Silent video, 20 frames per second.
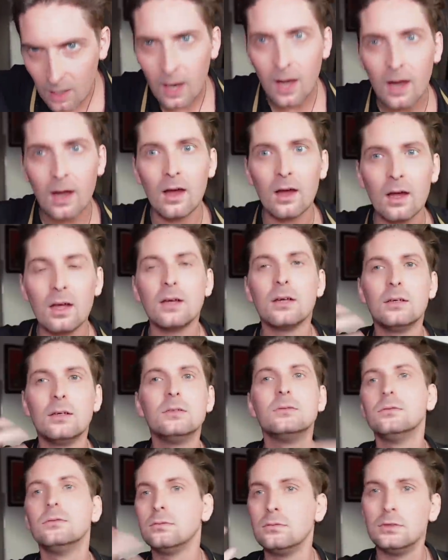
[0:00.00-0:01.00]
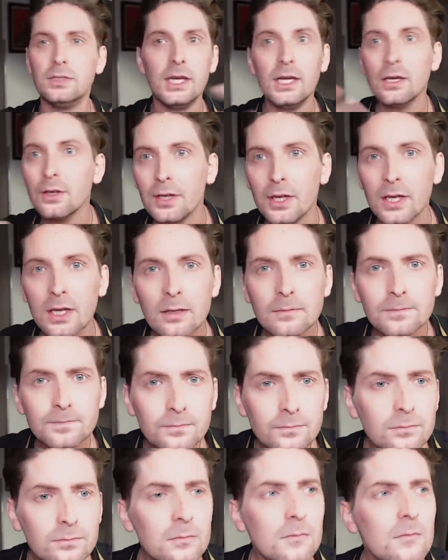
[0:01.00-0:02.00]
uh,
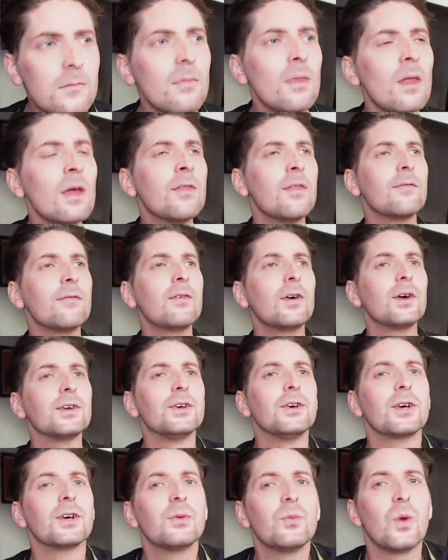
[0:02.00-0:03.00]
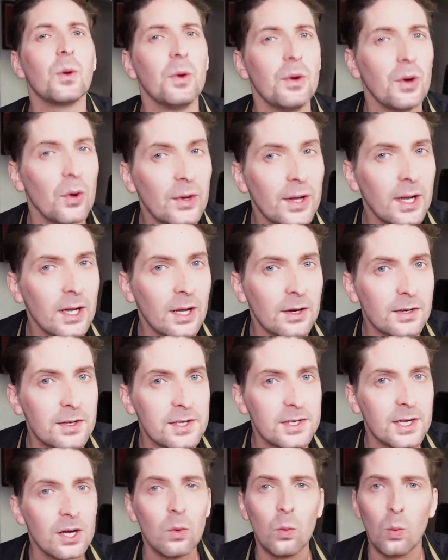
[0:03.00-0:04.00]
yielding the fur token, where we we're only allowed to
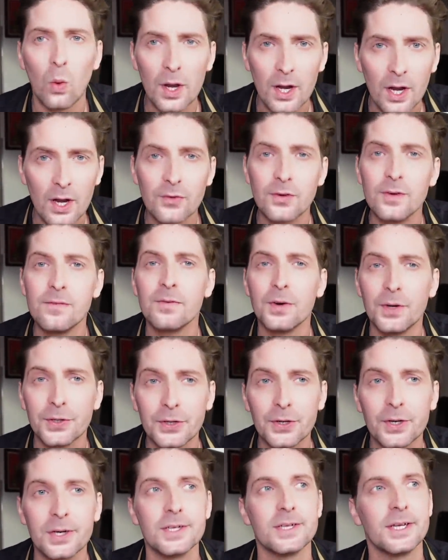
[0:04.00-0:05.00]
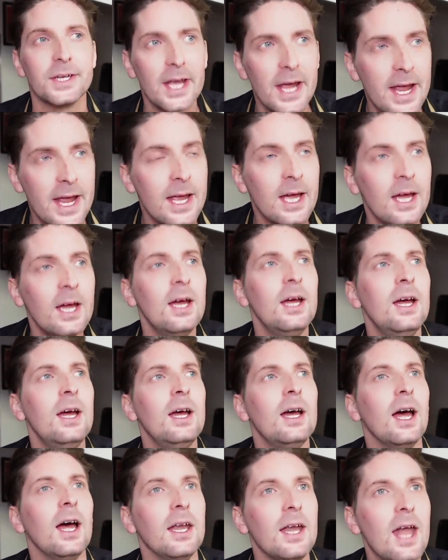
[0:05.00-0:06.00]
sell 100 fur tokens a day.
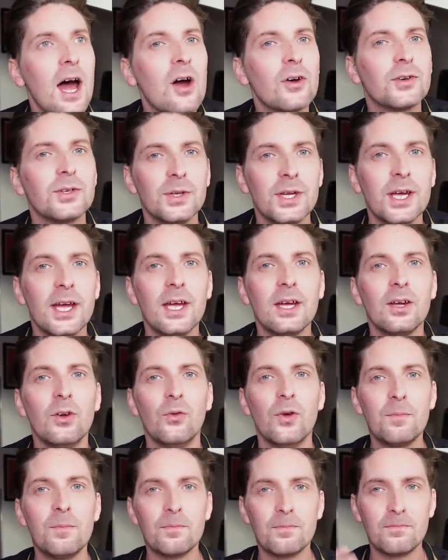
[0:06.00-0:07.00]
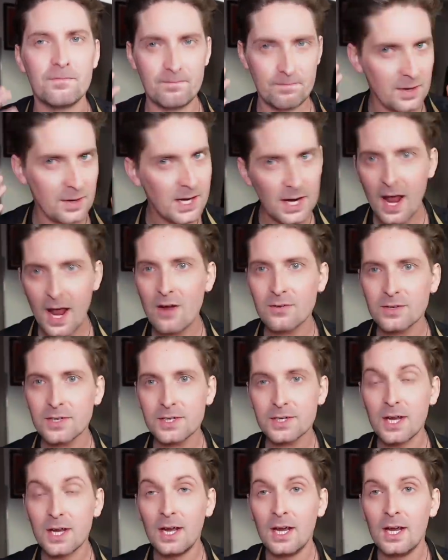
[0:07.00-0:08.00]
And now, today, we've been
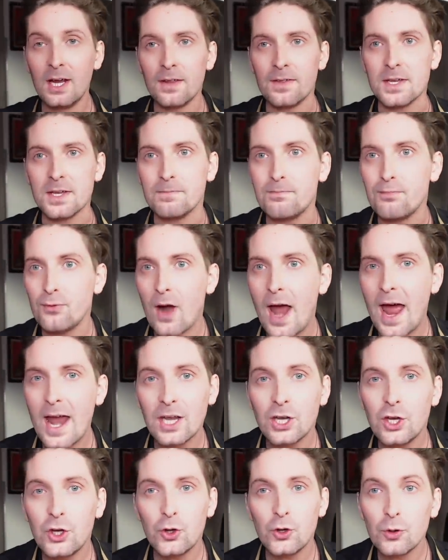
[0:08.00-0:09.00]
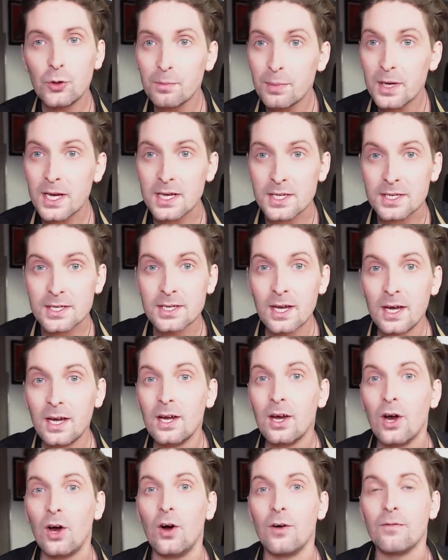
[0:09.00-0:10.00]
announced this brand new piece
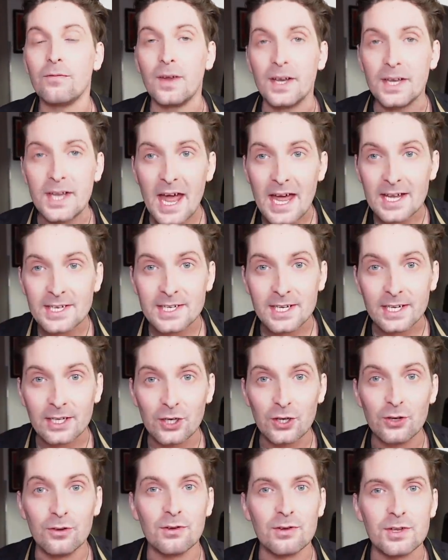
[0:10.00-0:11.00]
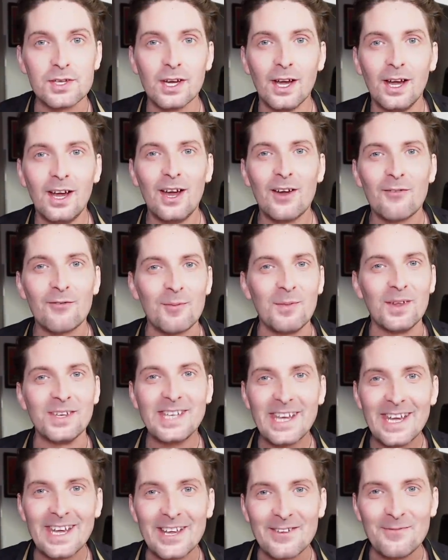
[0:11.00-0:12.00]
of fantastic news from the
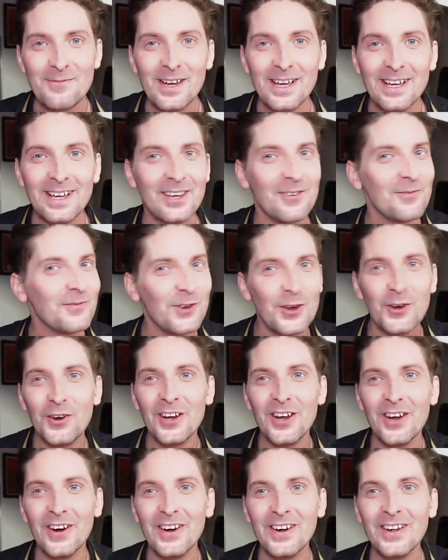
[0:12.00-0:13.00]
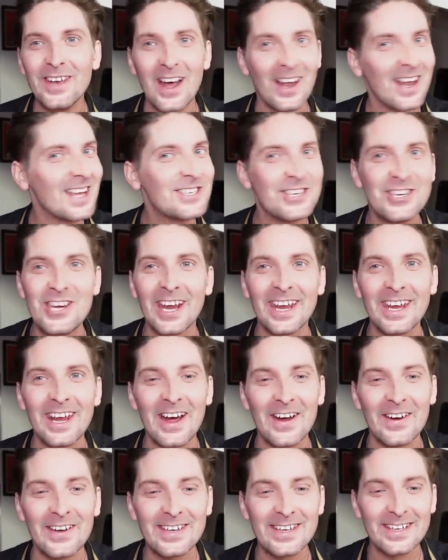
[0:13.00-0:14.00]
team at Furio. Now, let's check it
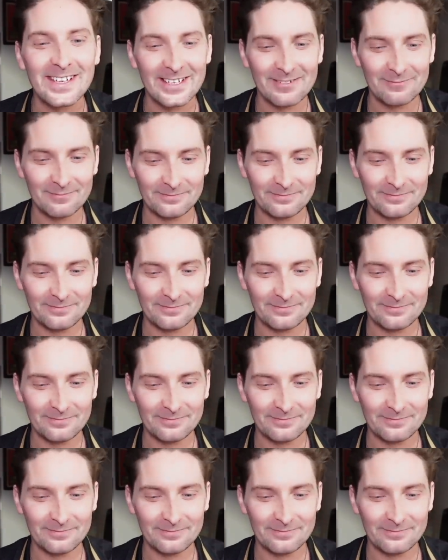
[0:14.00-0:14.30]
out.